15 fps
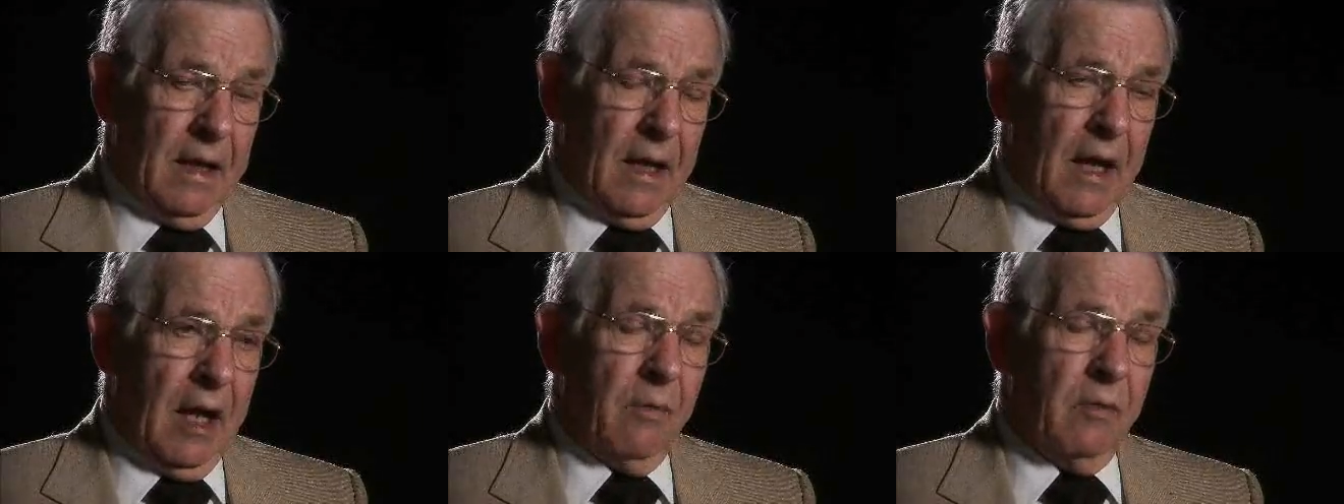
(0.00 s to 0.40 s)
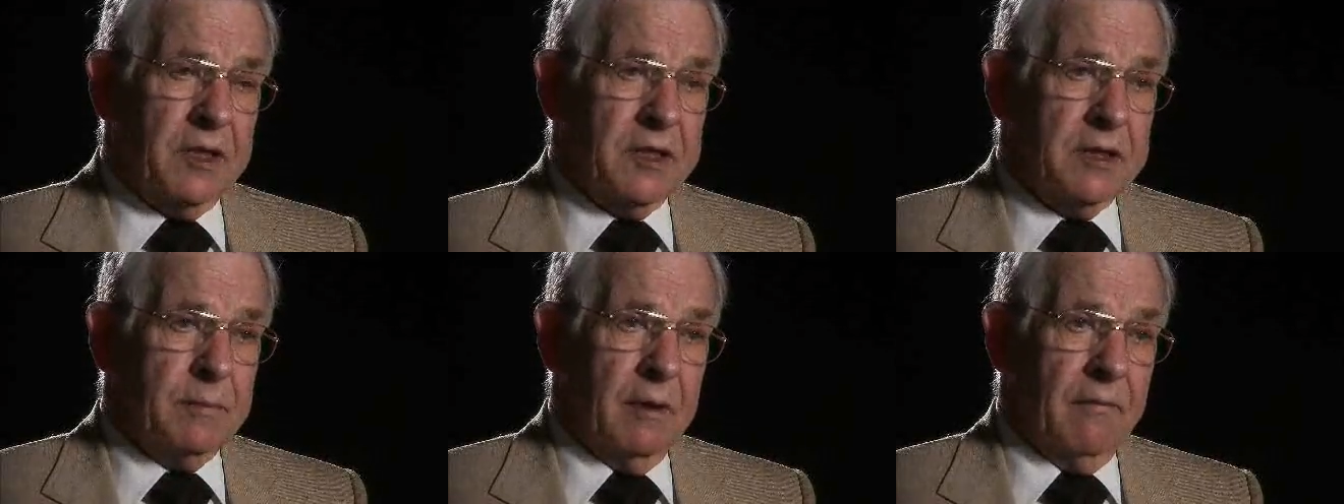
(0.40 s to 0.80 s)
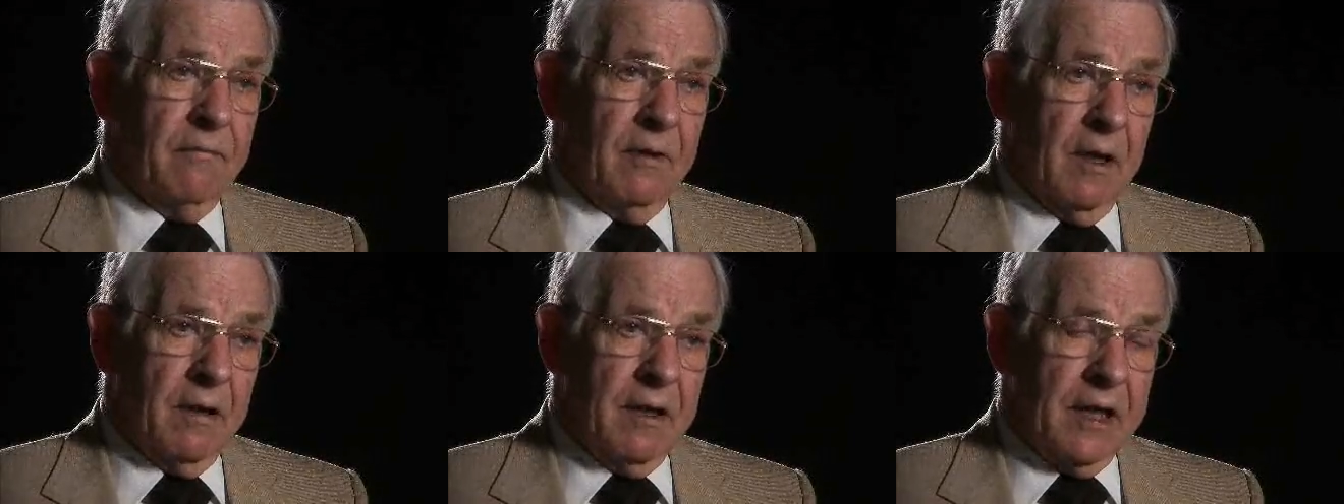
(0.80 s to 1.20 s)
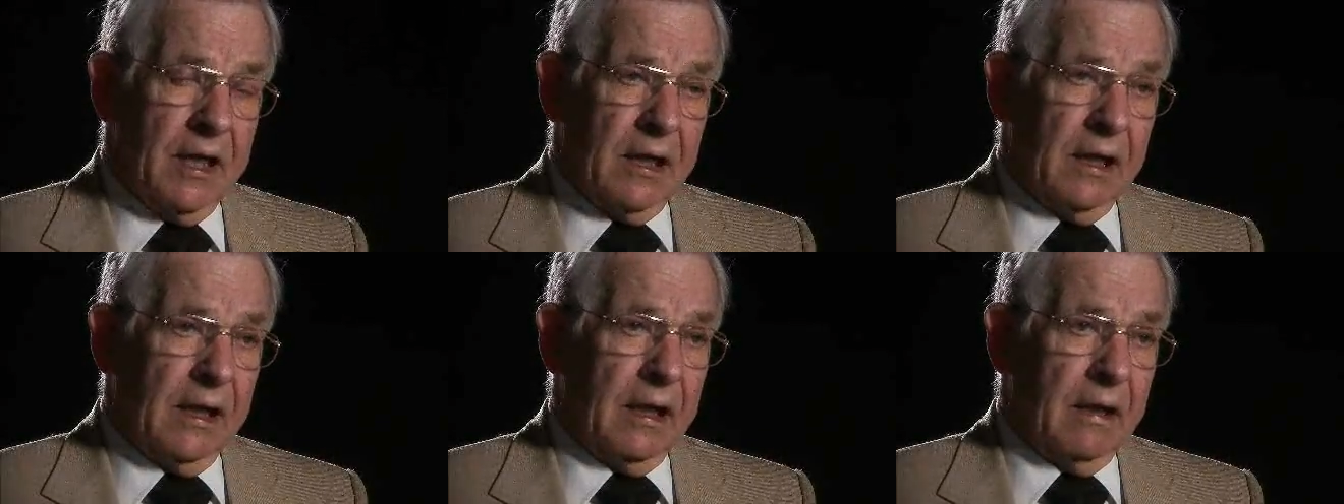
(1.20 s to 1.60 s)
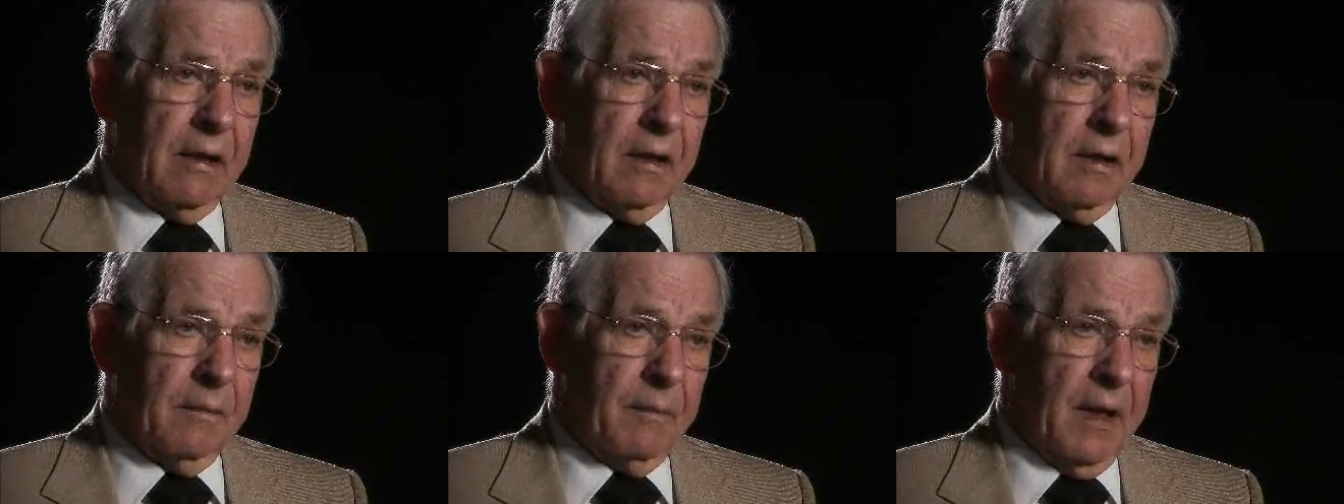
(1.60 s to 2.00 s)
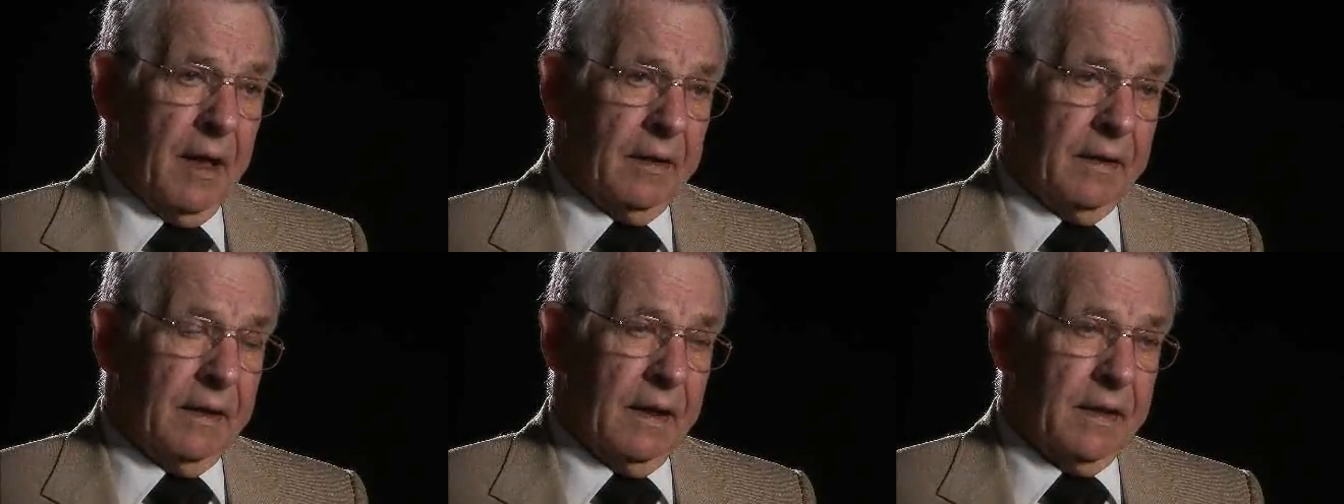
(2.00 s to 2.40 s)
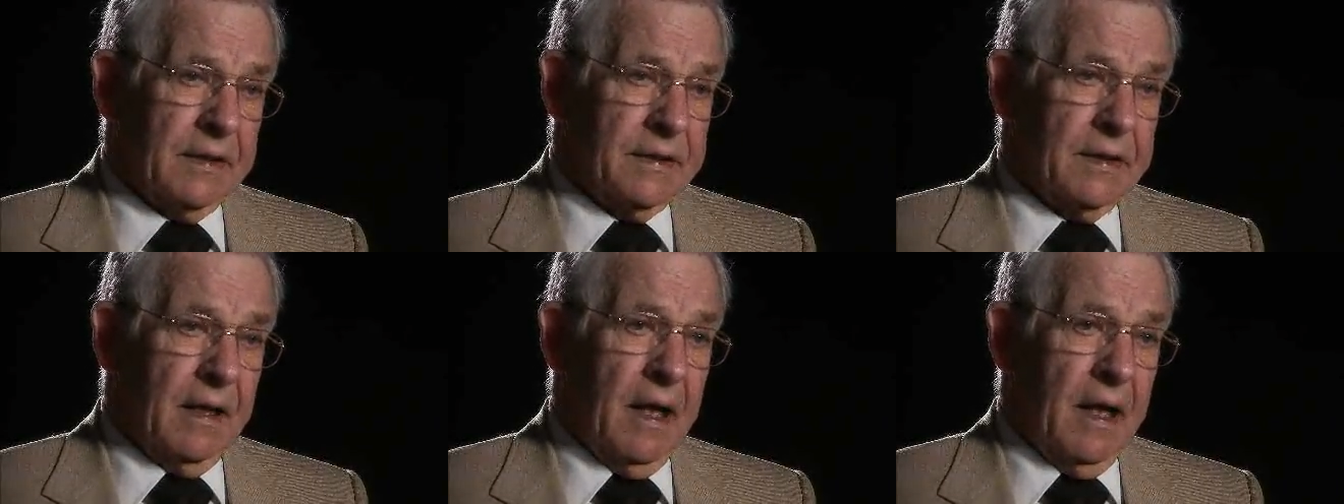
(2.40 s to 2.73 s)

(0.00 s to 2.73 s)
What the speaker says: I wish to be very clear about this.